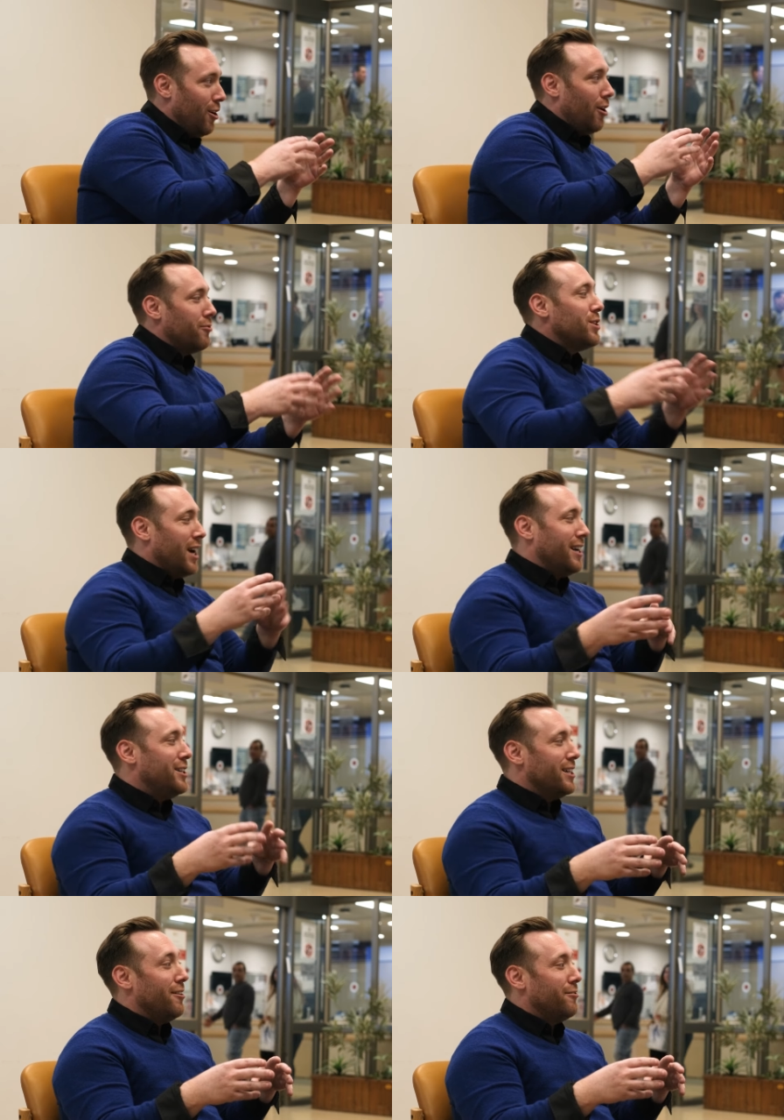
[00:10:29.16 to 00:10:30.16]
of the
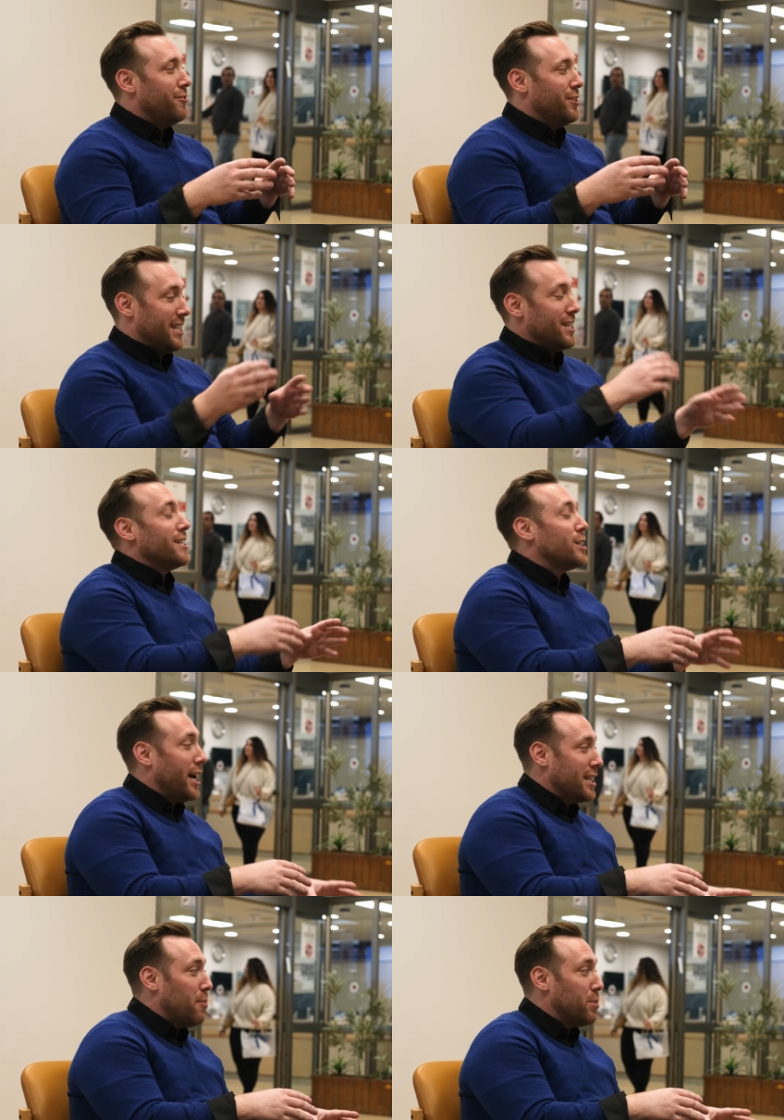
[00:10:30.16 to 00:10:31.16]
IDF is the
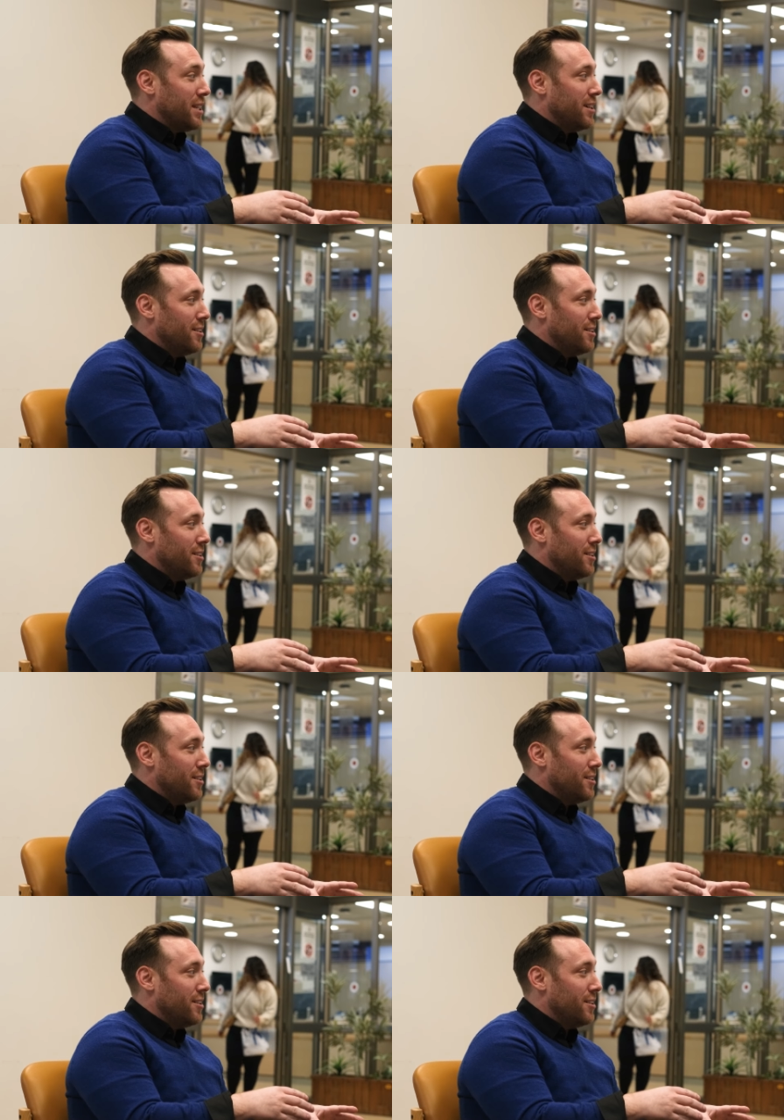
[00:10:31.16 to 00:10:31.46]
exact opposite.